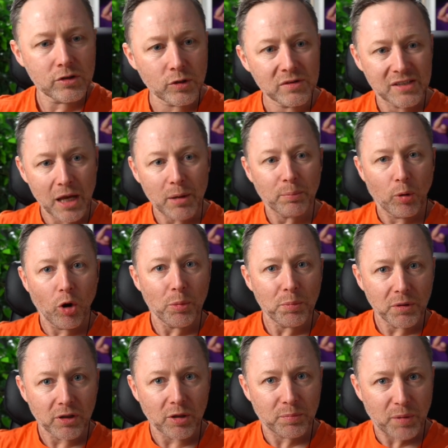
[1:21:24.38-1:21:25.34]
that
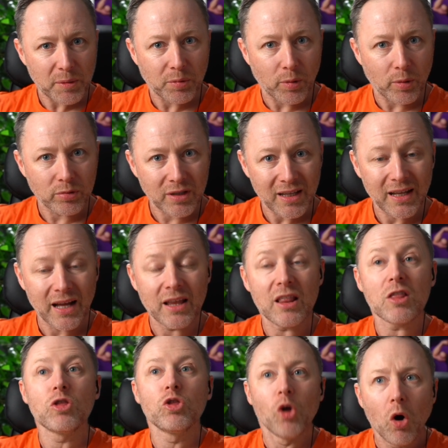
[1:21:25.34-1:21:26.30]
popular that people will do that?
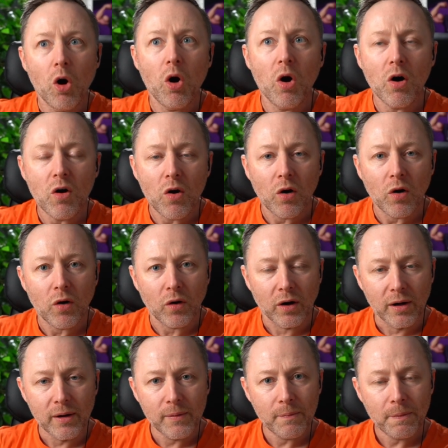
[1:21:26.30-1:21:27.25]
No!
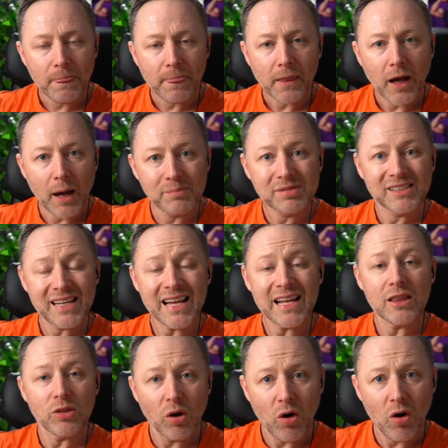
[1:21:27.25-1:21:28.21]
I'm
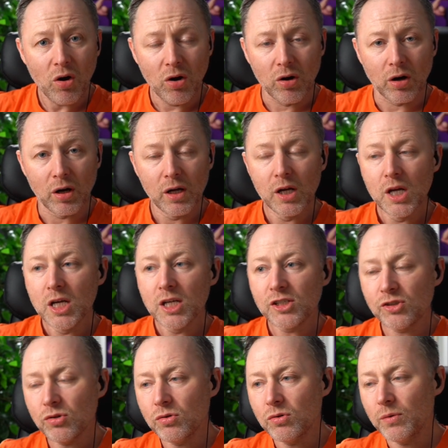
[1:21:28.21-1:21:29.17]
saying no!
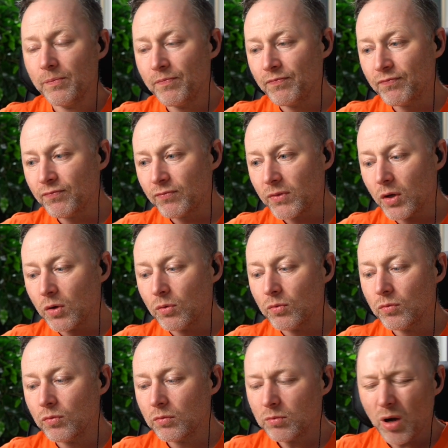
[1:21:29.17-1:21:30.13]
So,
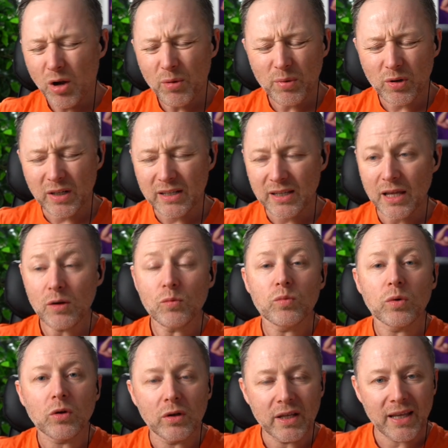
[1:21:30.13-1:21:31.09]
well, how are we going to do it?
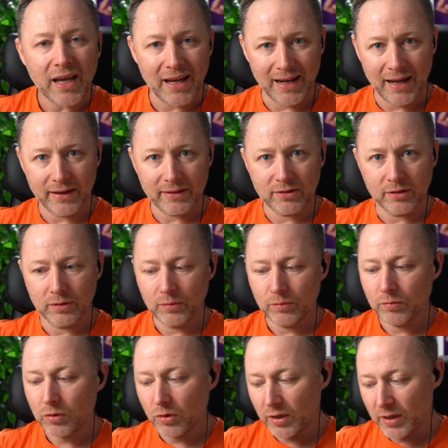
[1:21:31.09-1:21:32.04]
We're going to get an actor.
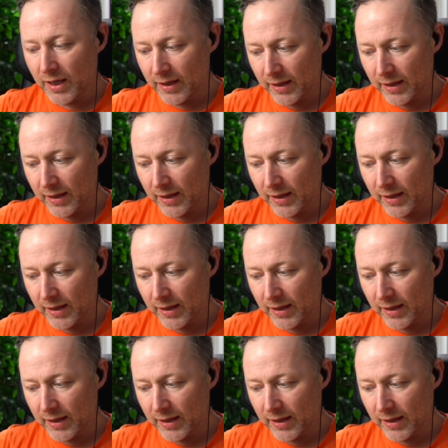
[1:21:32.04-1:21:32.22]
We're going to get an